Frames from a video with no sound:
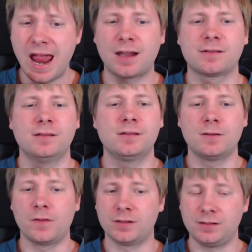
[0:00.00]
access
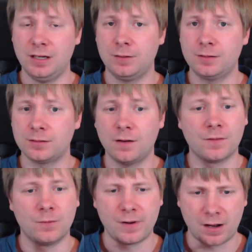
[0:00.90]
to the secrets of
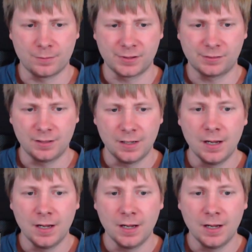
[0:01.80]
the realms.